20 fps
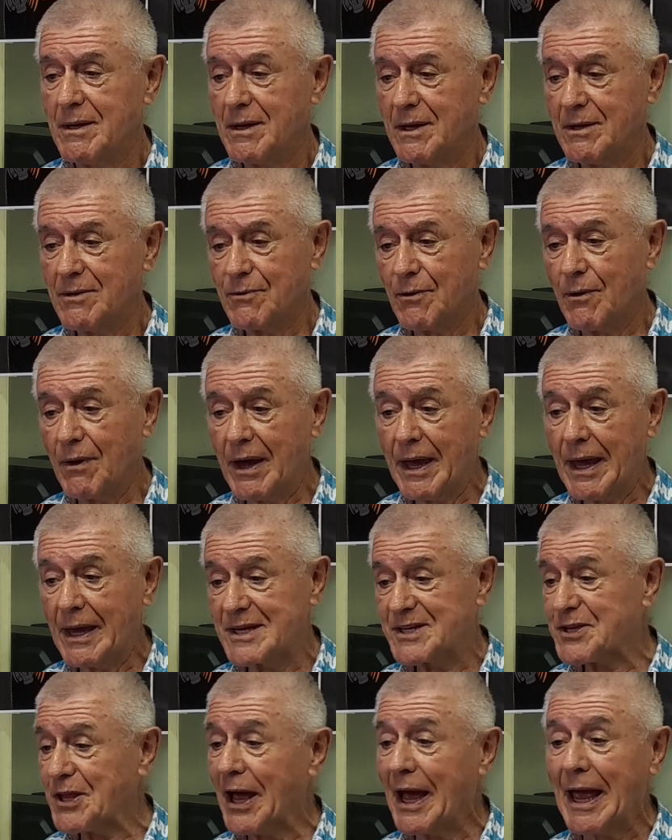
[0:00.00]
in the
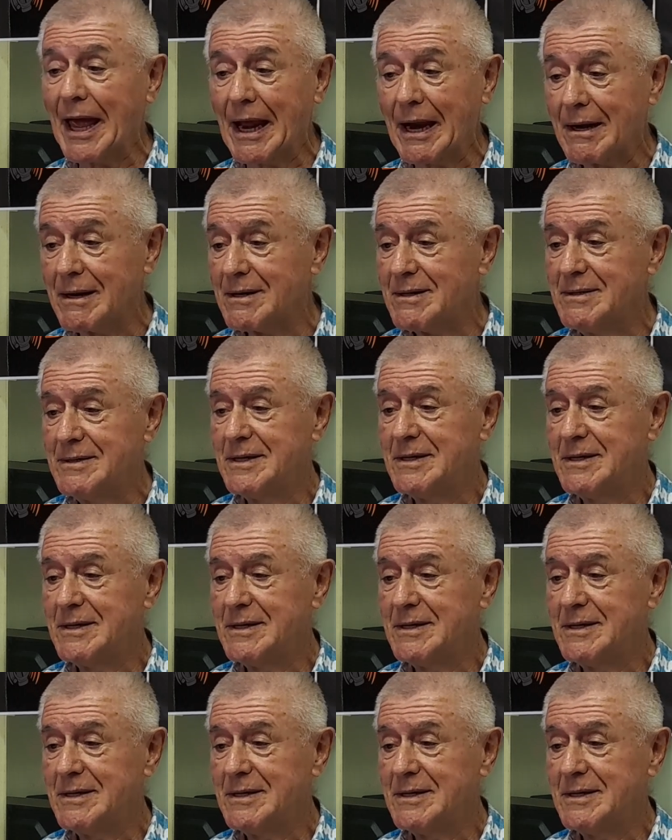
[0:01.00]
hairstyle,